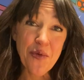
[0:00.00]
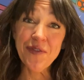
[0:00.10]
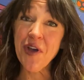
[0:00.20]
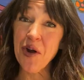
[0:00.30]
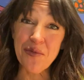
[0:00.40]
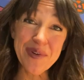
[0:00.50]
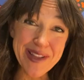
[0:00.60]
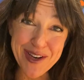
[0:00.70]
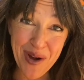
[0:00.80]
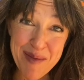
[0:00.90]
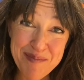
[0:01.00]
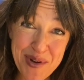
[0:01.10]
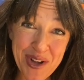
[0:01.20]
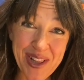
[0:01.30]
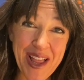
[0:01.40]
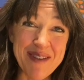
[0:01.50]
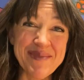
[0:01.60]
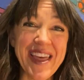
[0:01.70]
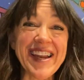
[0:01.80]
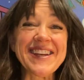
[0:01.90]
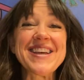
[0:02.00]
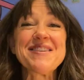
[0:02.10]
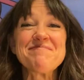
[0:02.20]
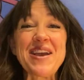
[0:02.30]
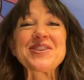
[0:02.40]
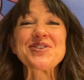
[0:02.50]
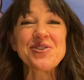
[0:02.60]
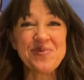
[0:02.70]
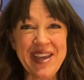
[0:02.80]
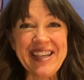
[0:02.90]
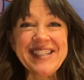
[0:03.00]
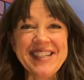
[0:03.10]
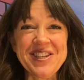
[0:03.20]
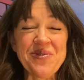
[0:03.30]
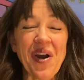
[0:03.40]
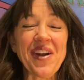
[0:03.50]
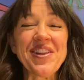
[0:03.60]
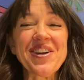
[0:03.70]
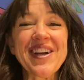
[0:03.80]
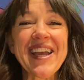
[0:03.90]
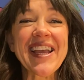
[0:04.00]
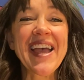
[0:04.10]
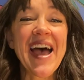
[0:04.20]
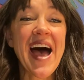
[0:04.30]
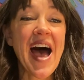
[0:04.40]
We've got a really great book club that makes sure we continue our learning.